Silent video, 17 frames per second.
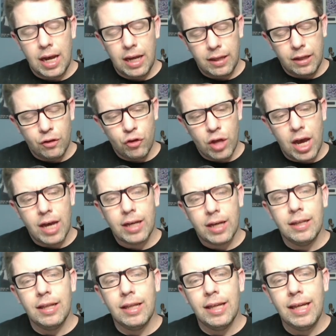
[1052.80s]
I think Shah
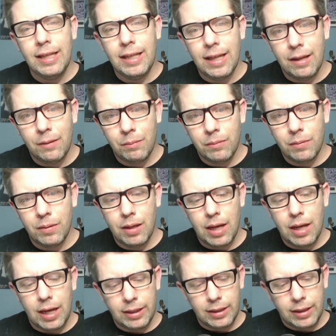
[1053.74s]
can lead them.
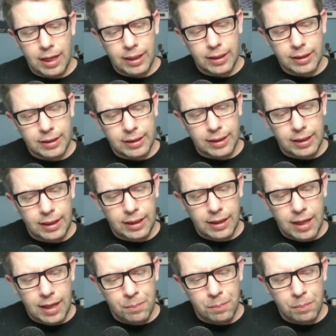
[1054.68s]
I see
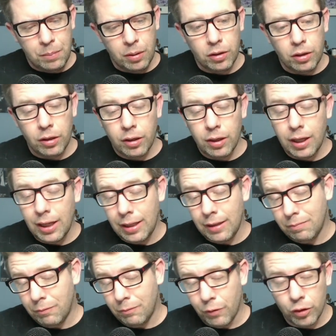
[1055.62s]
them
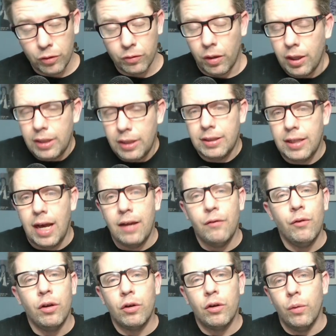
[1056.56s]
building. First of all, he
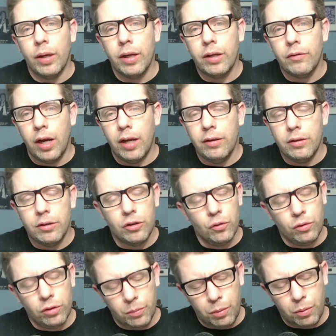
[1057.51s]
signed real quick, right? As
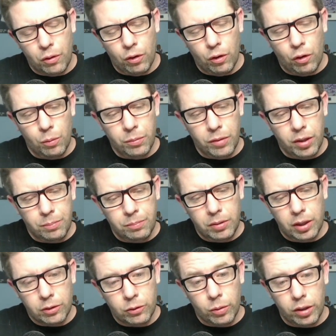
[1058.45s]
soon as the portal opened up,
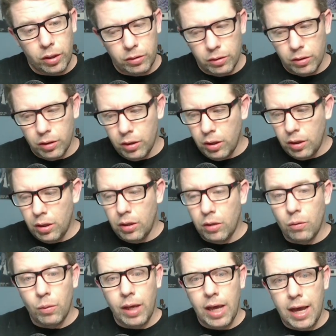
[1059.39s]
guess what?
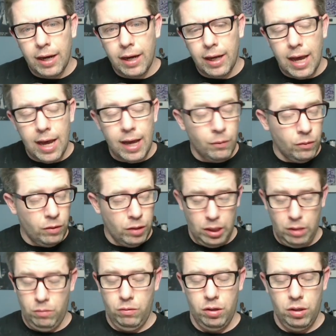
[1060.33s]
We had a guy and we're
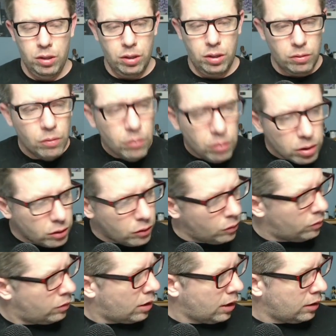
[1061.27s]
like, what? What's
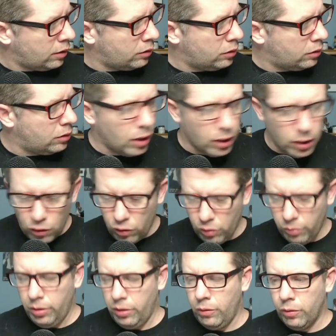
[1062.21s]
going on? Like
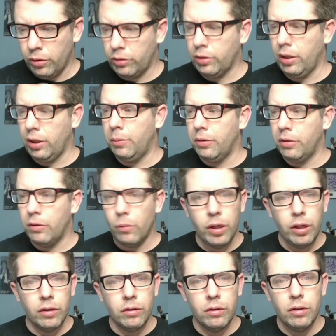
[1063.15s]
normally we're asleep at the
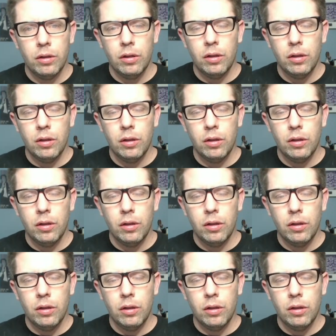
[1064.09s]
wheel.